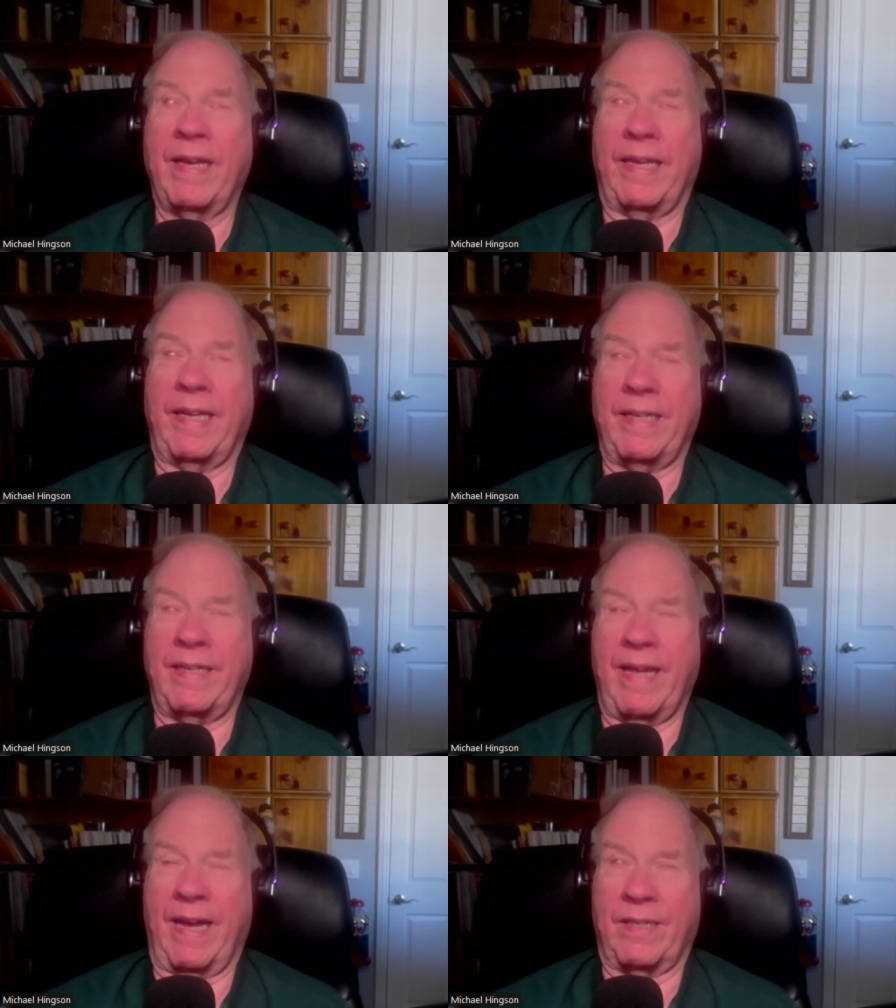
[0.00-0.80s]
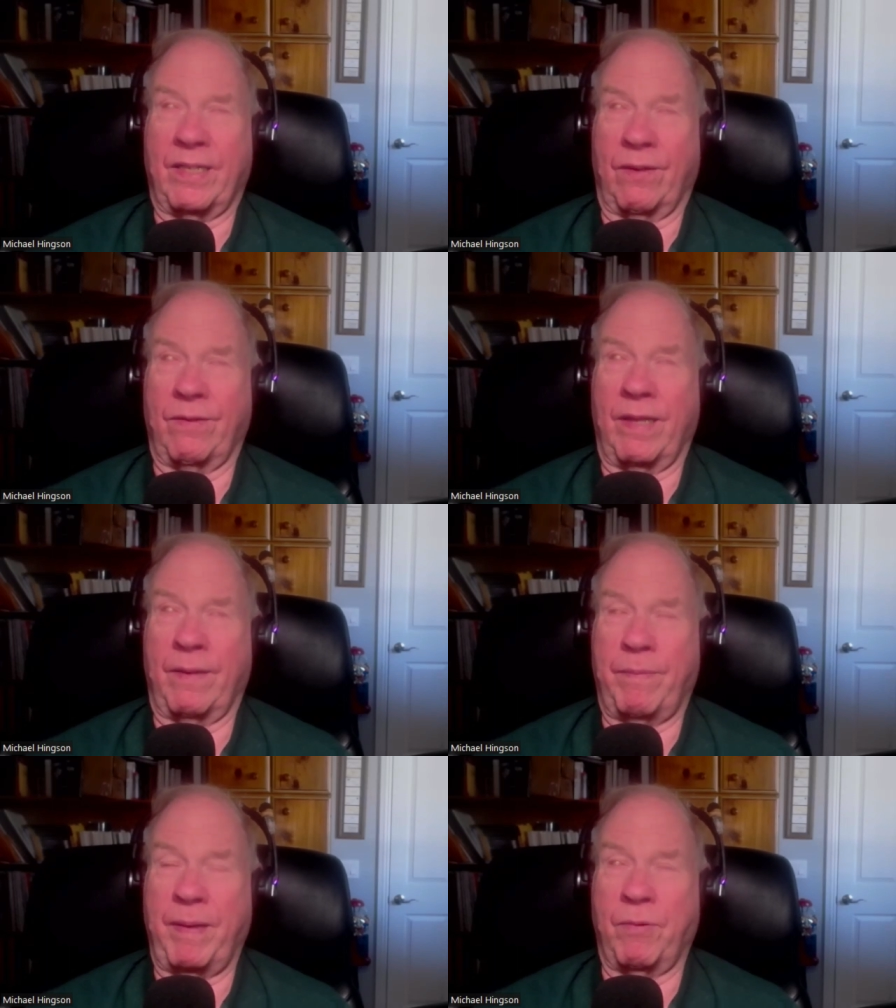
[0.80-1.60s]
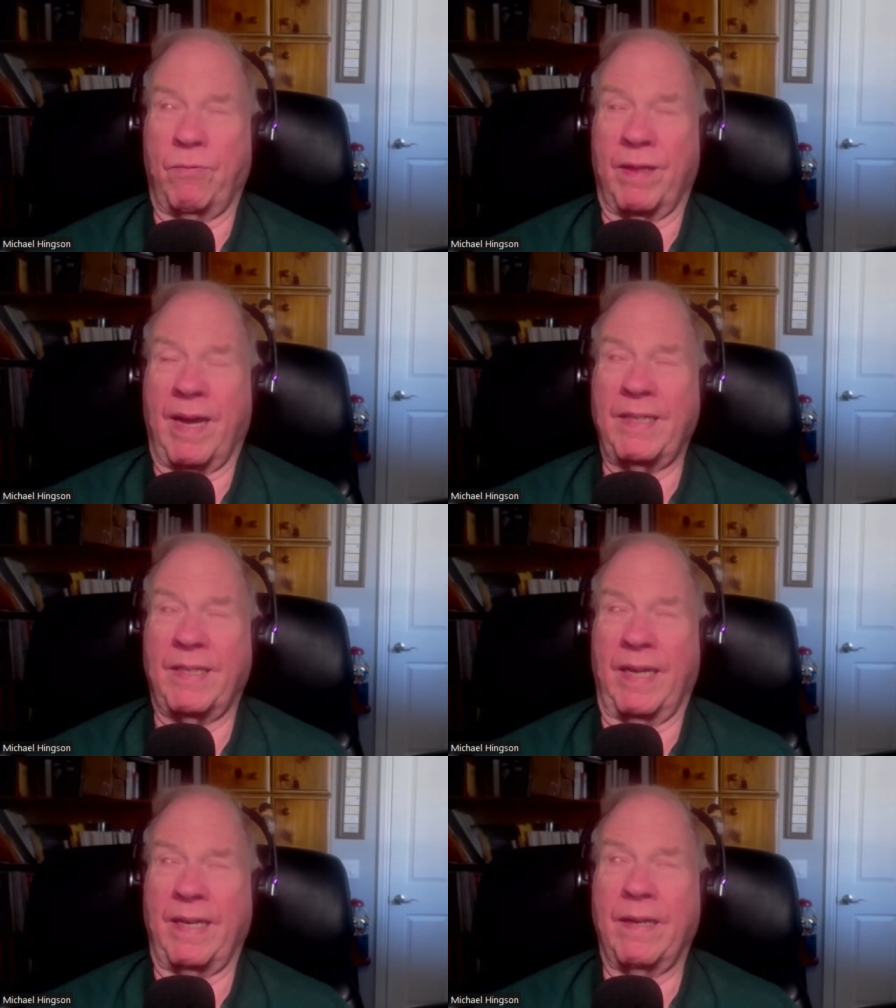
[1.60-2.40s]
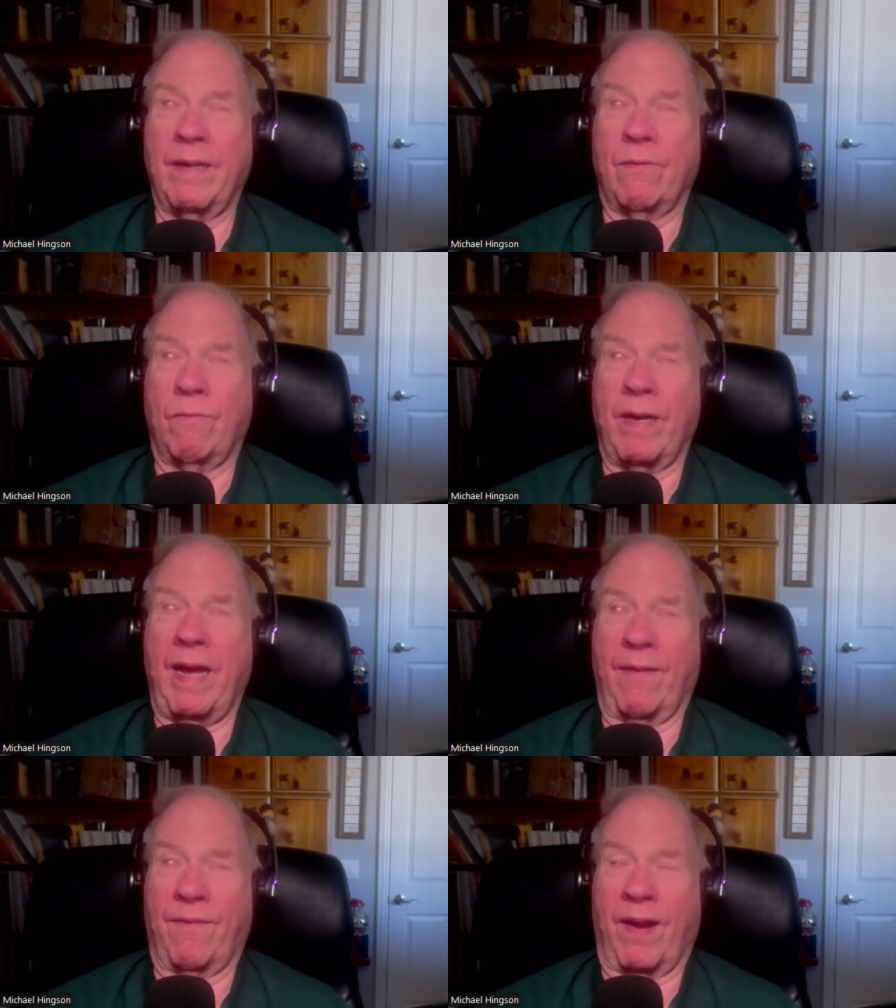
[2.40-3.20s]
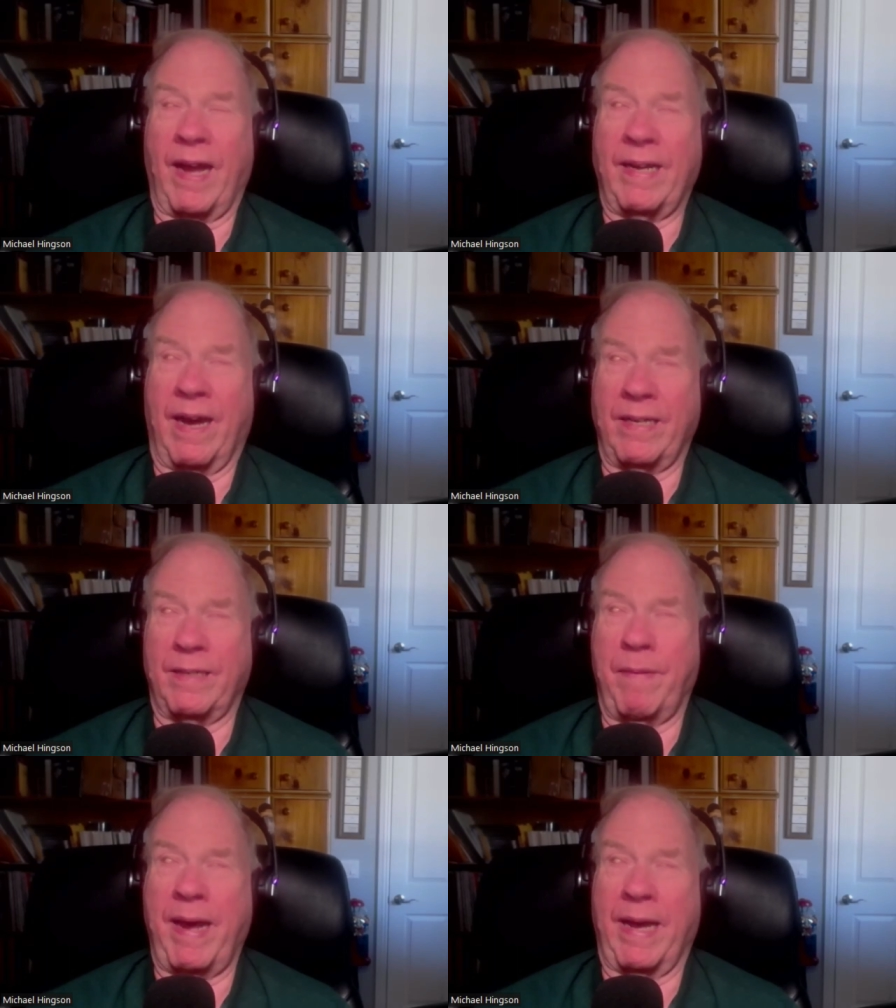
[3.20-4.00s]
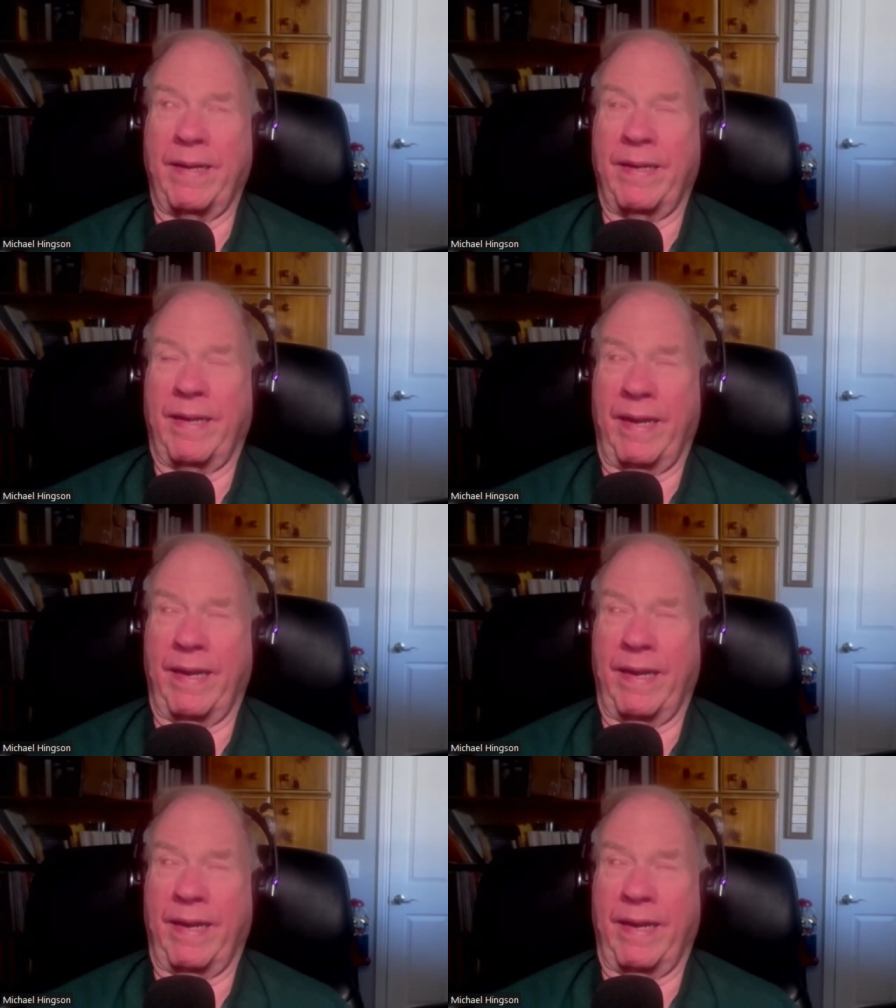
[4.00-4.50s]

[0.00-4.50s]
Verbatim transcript: He did that so that people with eyesight would have light on demand